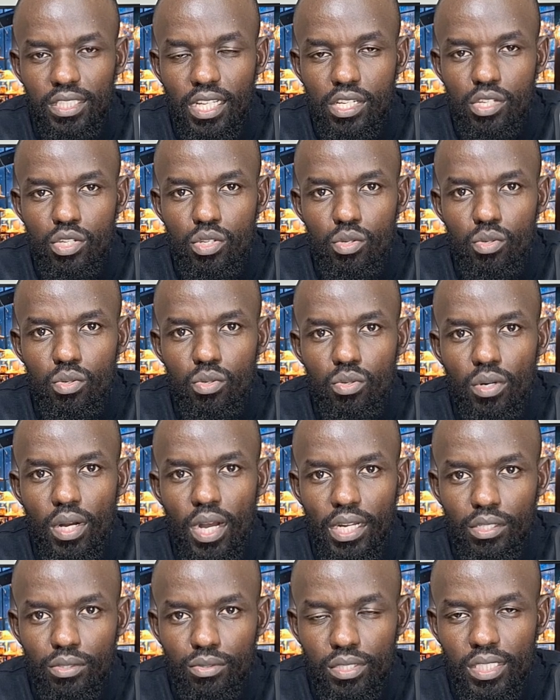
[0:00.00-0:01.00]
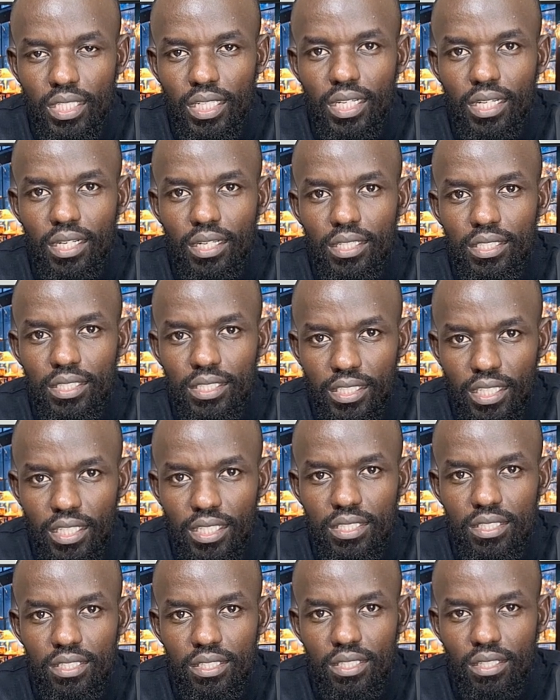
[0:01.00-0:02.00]
that you had to take
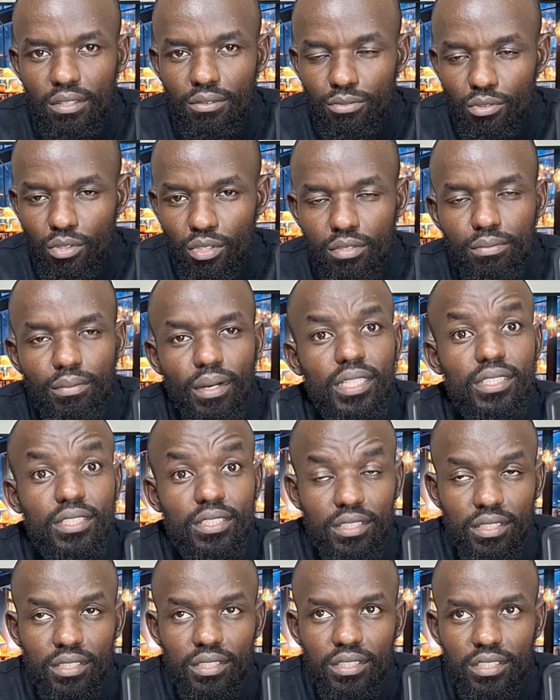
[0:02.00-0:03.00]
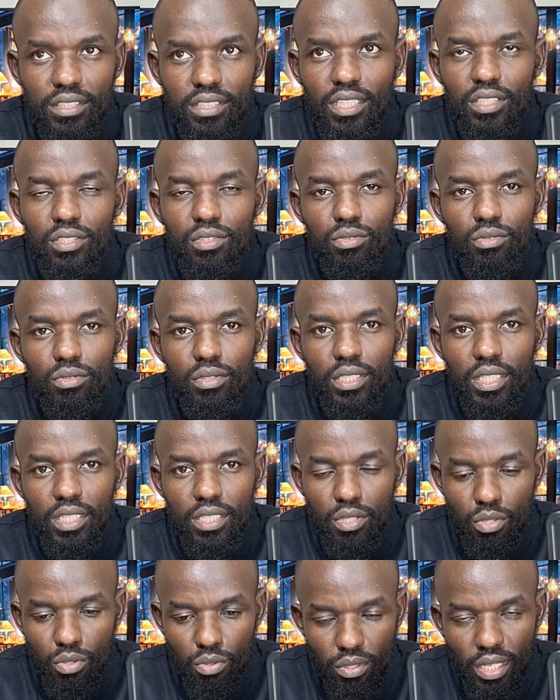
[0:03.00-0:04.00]
days, if not months, just to get
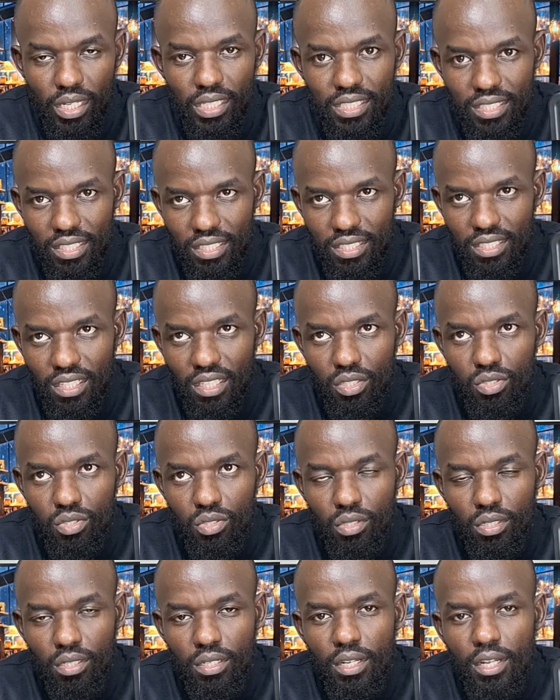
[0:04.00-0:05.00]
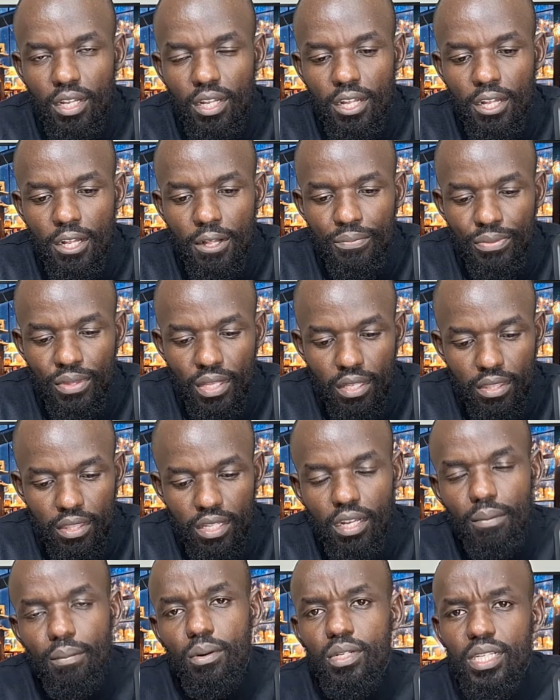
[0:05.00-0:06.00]
through that transaction.
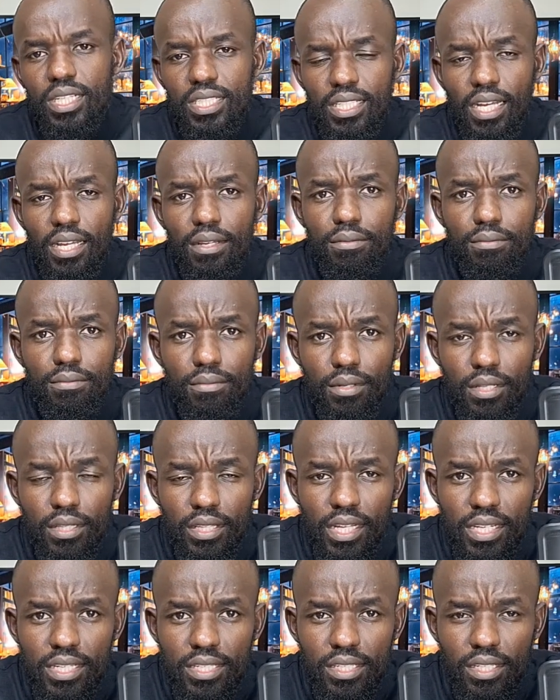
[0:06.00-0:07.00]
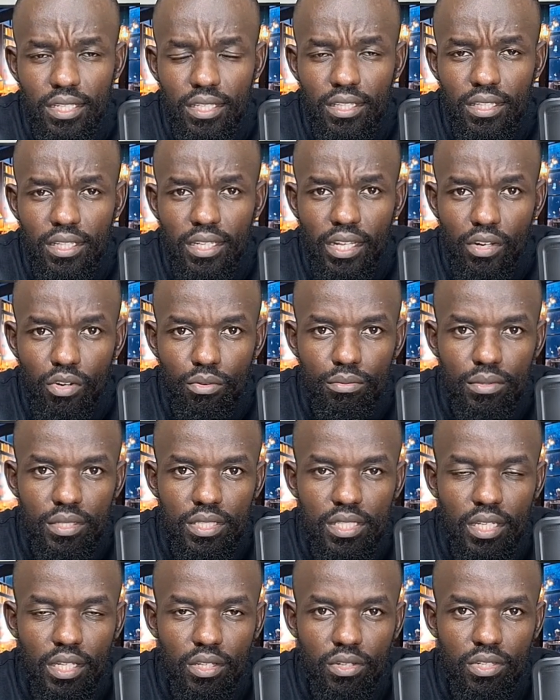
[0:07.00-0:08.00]
Think about a time that in the Nairobi
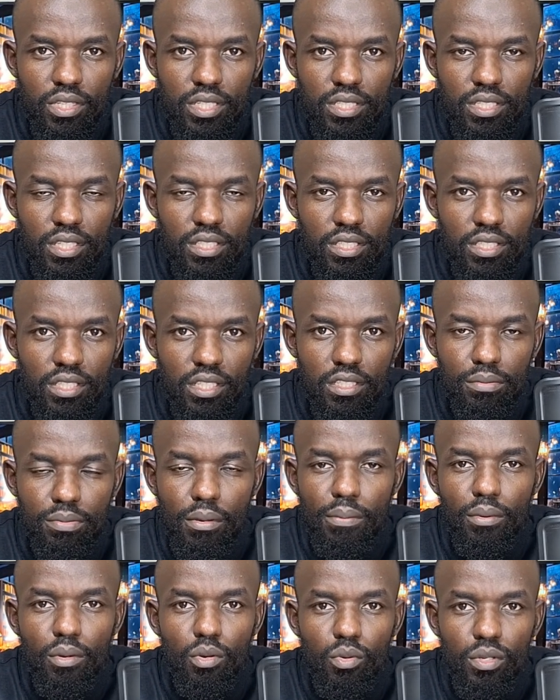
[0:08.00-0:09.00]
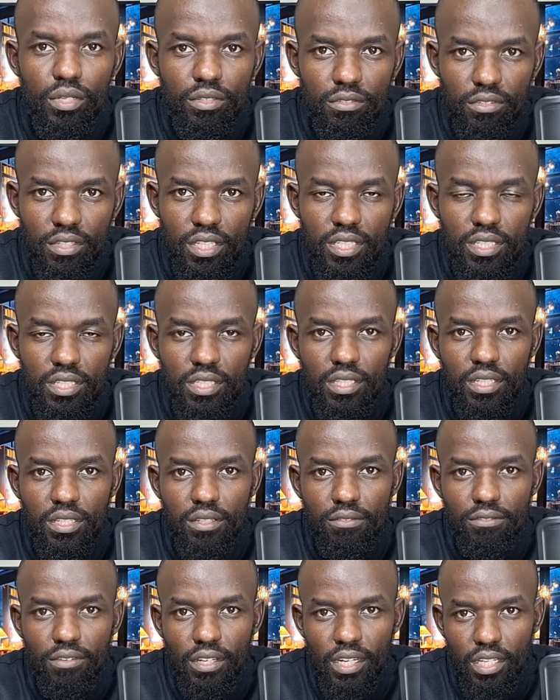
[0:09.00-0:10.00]
Securities Exchange, people who invest in
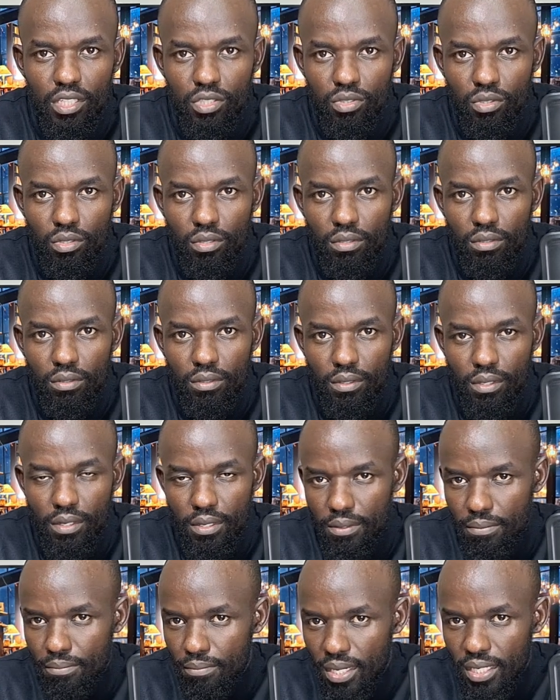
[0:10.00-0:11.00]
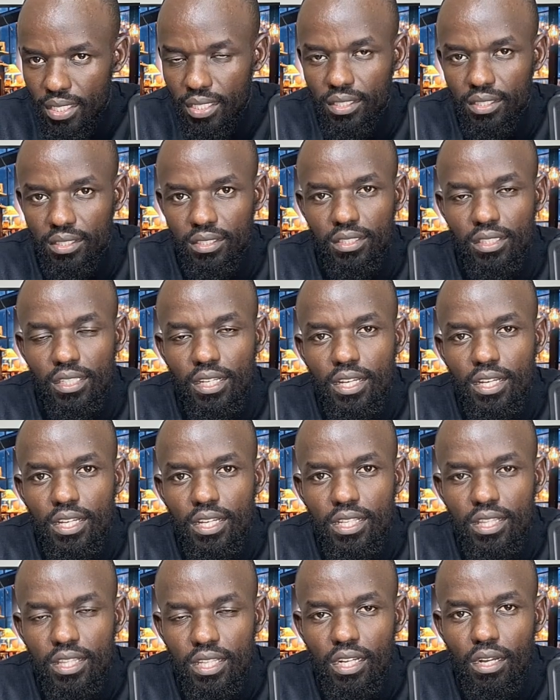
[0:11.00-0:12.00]
financial markets,
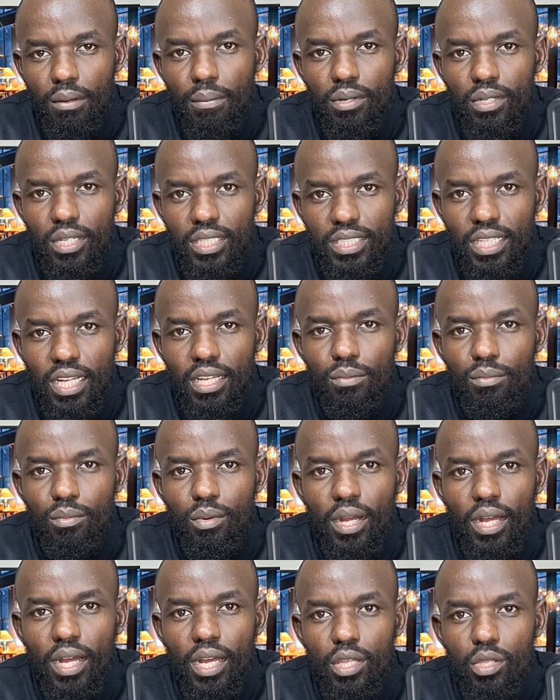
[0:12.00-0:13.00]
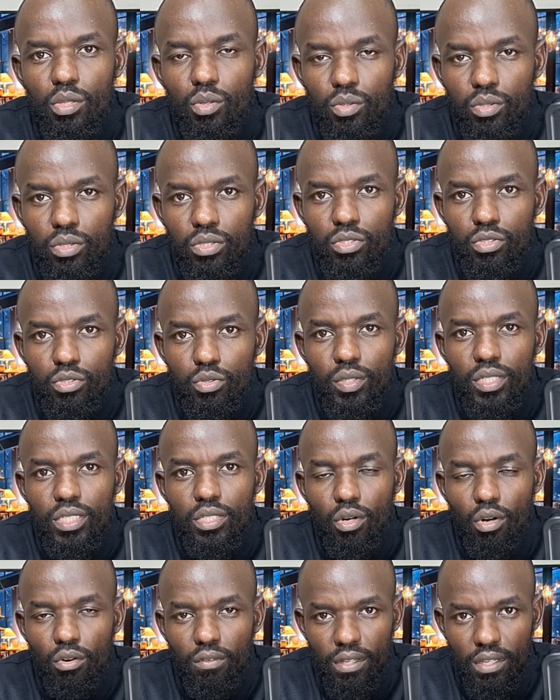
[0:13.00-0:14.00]
think about a time where you couldn't do it
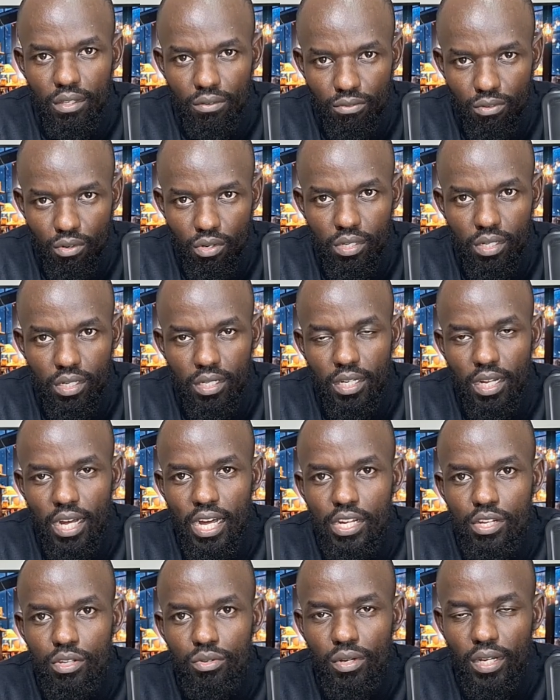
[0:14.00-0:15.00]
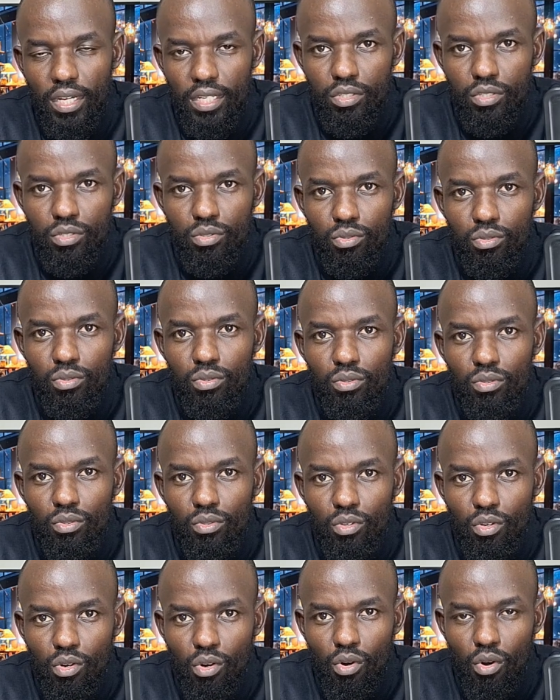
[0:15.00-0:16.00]
over the phone and you had to
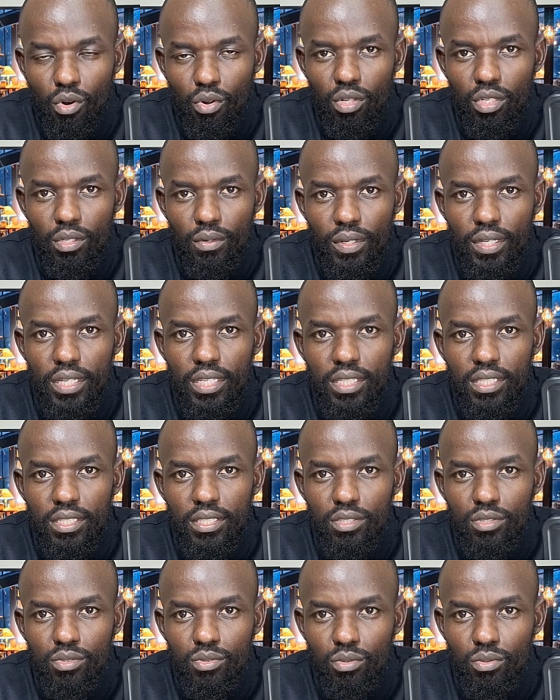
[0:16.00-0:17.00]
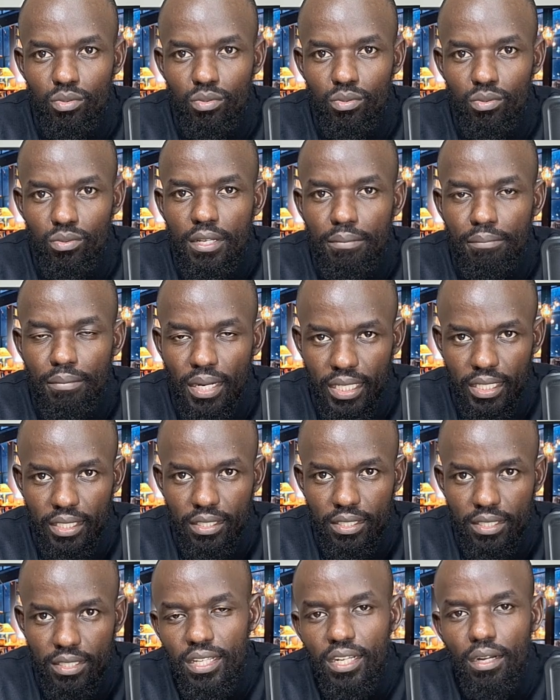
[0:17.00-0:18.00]
go all the way to
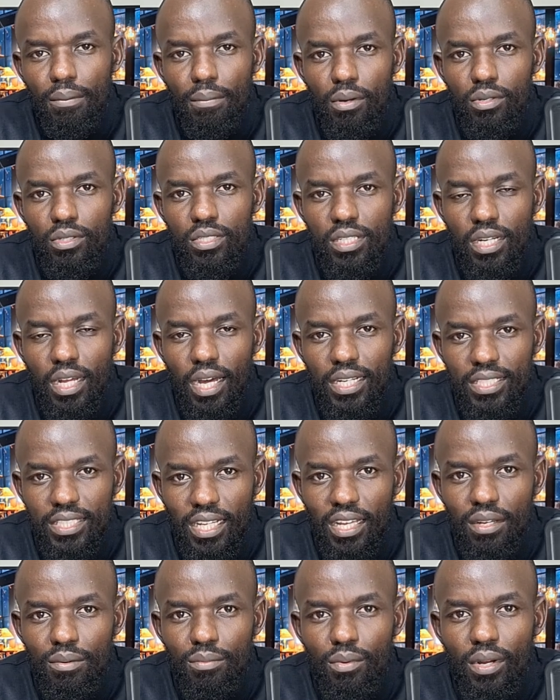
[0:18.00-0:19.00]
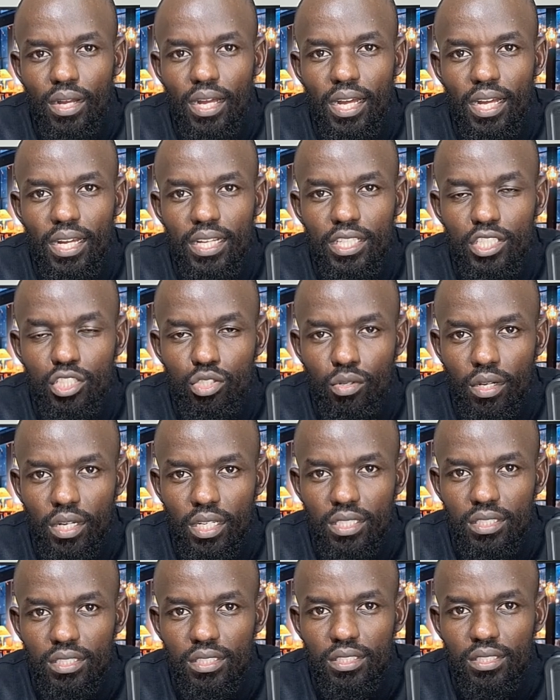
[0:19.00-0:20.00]
market. Think about a time where
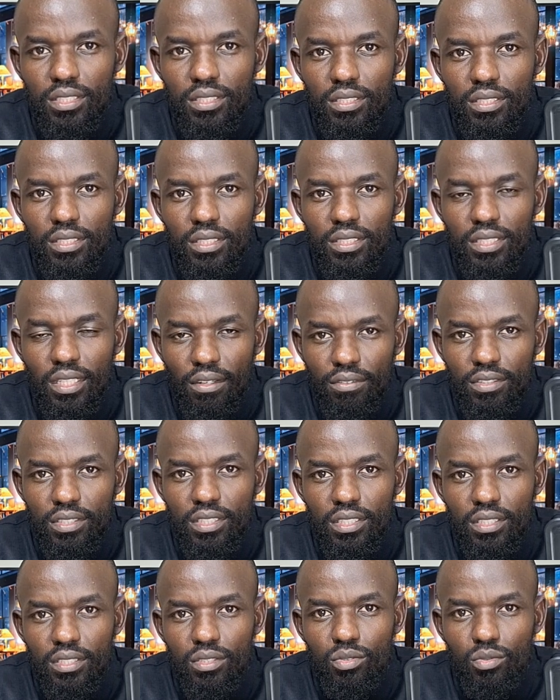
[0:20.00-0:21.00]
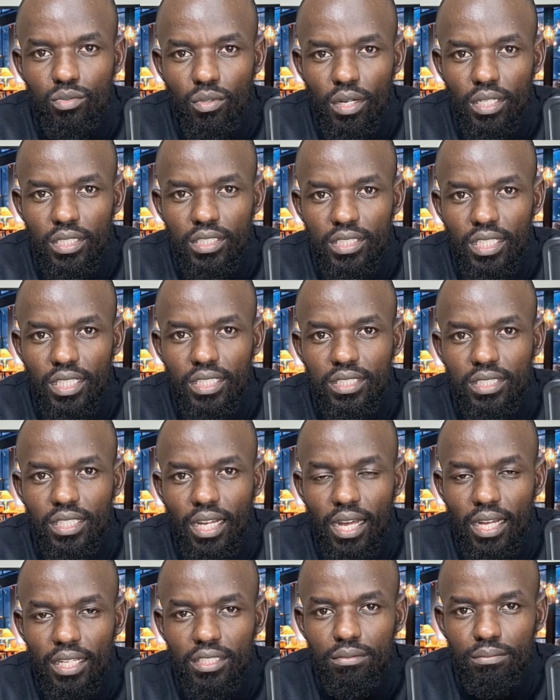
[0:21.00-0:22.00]
insurance services were just
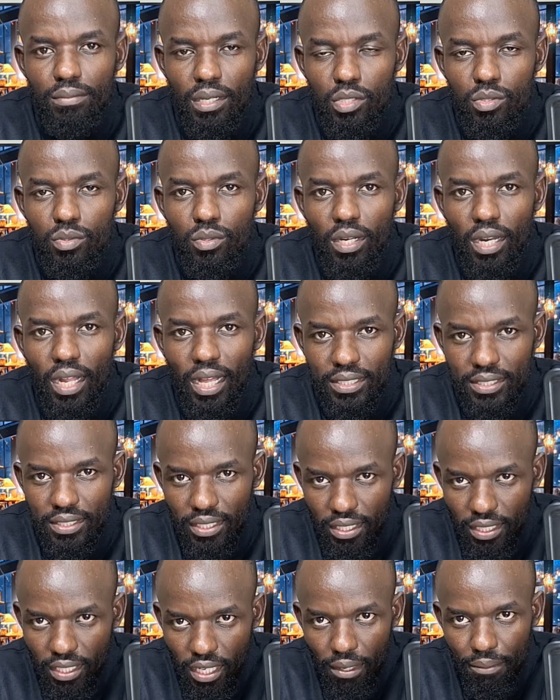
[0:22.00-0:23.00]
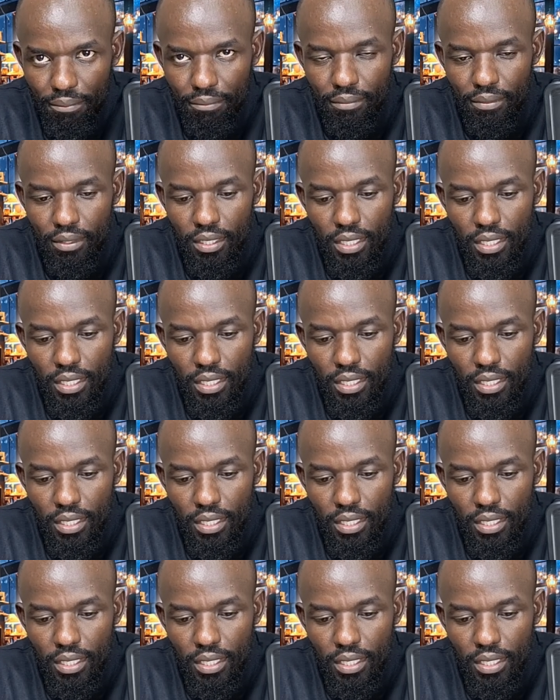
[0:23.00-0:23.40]
as manual as they come,